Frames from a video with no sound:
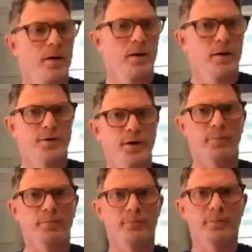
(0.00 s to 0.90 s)

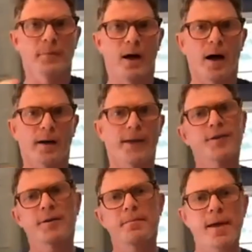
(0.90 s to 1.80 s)
some
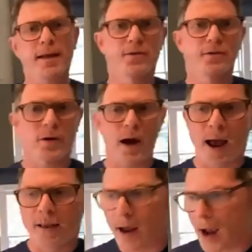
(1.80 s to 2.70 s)
kitchen mitts.
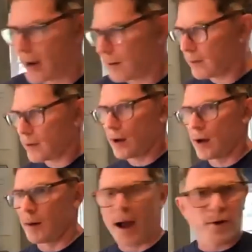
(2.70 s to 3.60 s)
I
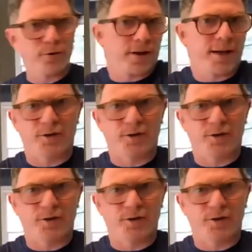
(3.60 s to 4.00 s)
use a kitchen